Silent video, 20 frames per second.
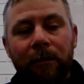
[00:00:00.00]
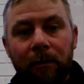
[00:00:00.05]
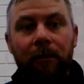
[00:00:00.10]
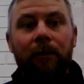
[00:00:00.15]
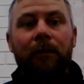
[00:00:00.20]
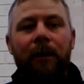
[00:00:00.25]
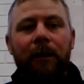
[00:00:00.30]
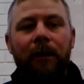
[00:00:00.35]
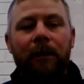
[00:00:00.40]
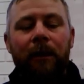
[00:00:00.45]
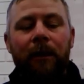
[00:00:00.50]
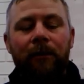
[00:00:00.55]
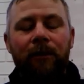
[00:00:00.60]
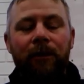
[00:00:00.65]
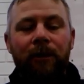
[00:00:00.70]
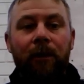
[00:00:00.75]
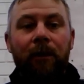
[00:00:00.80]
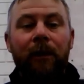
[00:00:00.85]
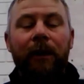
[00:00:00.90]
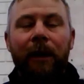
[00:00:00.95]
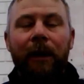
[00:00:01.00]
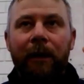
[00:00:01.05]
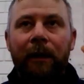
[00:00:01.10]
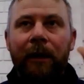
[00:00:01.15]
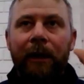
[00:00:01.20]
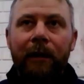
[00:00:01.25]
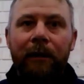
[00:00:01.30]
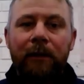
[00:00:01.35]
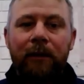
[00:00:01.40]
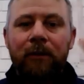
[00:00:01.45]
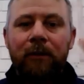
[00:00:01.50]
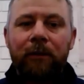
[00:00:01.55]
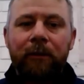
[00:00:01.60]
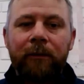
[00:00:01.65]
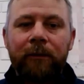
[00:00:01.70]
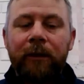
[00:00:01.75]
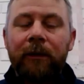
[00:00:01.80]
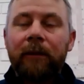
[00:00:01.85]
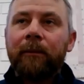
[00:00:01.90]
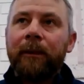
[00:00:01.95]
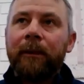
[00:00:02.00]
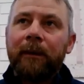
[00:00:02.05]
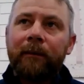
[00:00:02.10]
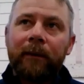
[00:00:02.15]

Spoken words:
and they'll shock out of that sort of little bit